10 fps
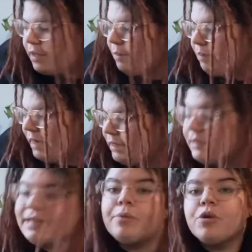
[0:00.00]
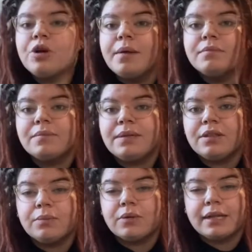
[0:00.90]
But they will come to me the
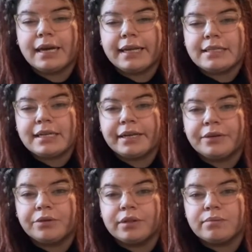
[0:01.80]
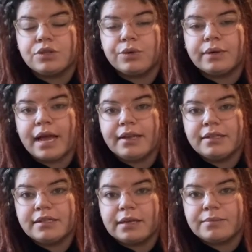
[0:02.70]
more that I get to handle them. So a lot of the
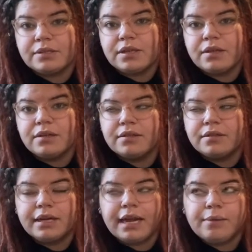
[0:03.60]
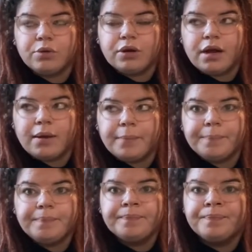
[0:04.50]
times the name will come
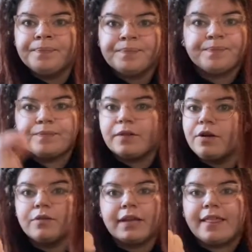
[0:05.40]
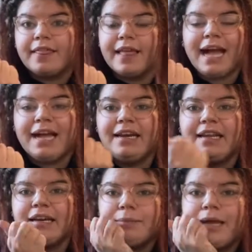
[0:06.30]
like that. And
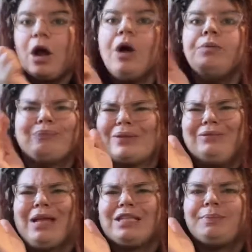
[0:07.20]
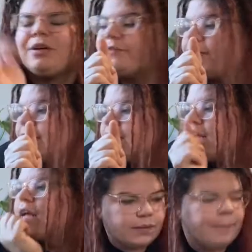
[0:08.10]
I'm like, oh, that's perfect.
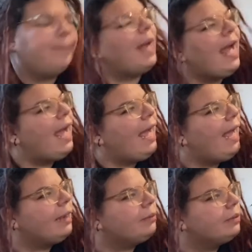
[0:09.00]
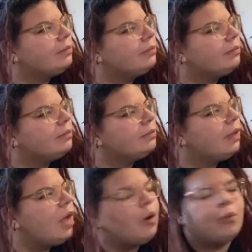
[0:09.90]
Babe! Yeah?
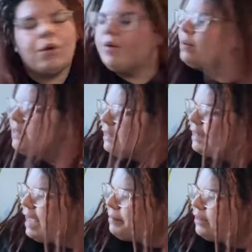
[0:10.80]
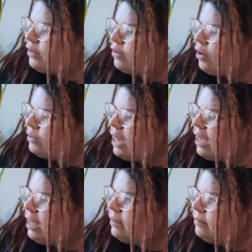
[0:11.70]
What was the name of the croton?